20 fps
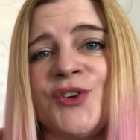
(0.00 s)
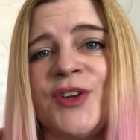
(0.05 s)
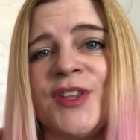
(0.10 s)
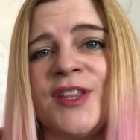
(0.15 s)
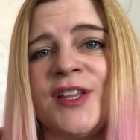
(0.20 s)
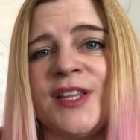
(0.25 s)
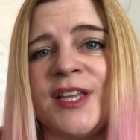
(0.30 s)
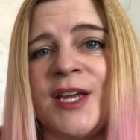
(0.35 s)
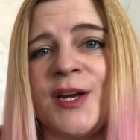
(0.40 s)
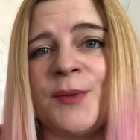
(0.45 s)

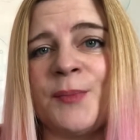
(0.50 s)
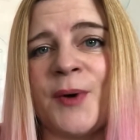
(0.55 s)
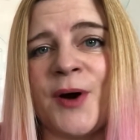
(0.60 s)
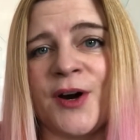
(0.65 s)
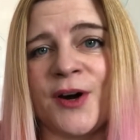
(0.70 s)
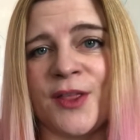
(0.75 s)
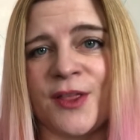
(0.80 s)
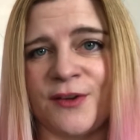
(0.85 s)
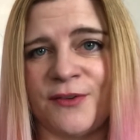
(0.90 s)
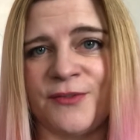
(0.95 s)
during the later
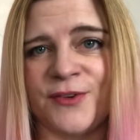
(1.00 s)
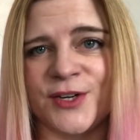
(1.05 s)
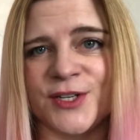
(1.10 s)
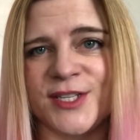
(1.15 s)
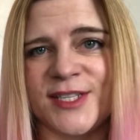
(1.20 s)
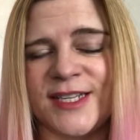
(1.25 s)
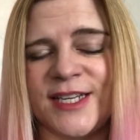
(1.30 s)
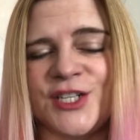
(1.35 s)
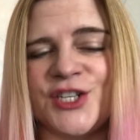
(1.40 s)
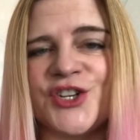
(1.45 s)
part of the
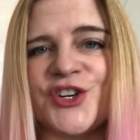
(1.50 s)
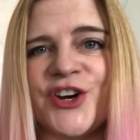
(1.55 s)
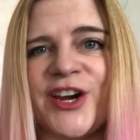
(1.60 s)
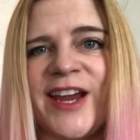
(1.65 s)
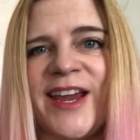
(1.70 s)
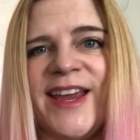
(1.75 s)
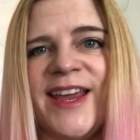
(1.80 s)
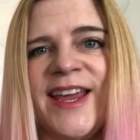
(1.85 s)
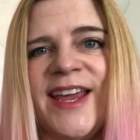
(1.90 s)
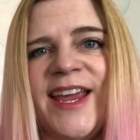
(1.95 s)
first
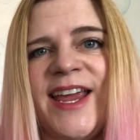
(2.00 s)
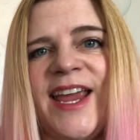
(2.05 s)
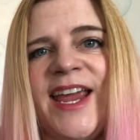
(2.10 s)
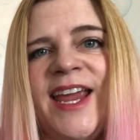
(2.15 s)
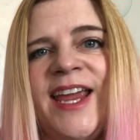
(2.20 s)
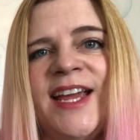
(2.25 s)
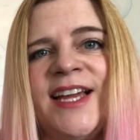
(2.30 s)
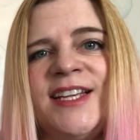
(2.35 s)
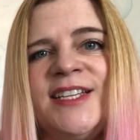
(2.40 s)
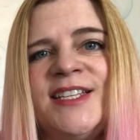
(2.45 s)
century.
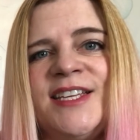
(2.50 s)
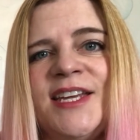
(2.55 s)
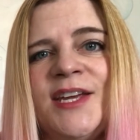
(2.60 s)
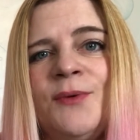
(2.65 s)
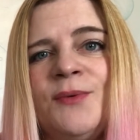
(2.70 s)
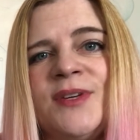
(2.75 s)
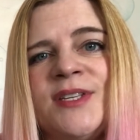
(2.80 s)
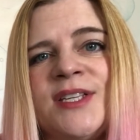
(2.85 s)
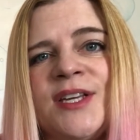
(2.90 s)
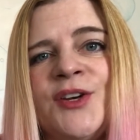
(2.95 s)
And
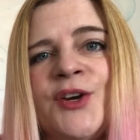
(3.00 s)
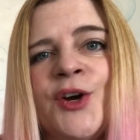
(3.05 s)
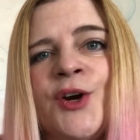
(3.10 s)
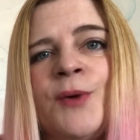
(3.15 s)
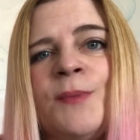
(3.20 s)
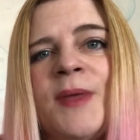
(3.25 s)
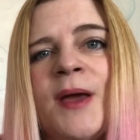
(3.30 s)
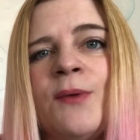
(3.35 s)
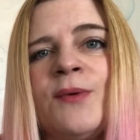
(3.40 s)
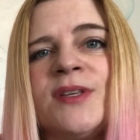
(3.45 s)
it was an
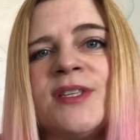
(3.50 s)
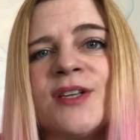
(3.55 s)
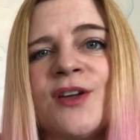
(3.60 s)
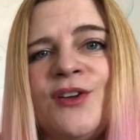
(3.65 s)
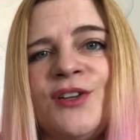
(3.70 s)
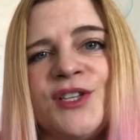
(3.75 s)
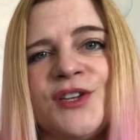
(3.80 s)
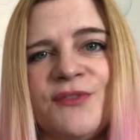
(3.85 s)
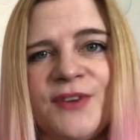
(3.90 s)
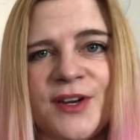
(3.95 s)
herb that was
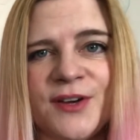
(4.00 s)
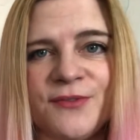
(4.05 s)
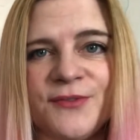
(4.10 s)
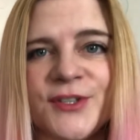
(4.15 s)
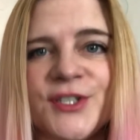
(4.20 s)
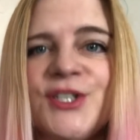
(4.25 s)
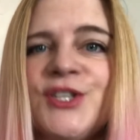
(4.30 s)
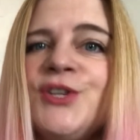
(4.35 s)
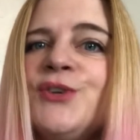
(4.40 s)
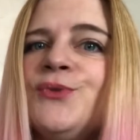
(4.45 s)
cultivated
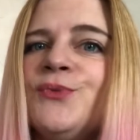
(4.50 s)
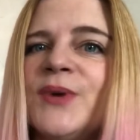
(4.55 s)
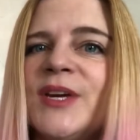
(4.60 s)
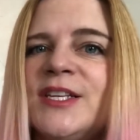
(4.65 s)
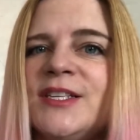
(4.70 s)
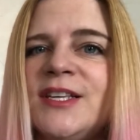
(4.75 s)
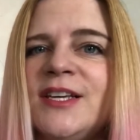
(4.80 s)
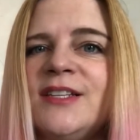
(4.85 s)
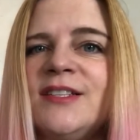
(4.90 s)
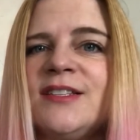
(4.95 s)
for two
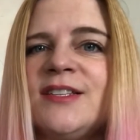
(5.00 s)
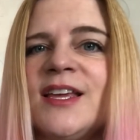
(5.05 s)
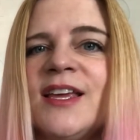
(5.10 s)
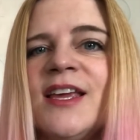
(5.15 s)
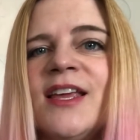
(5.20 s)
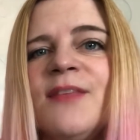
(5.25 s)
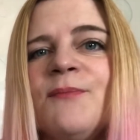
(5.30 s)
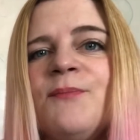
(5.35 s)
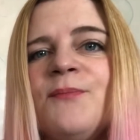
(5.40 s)
reasons.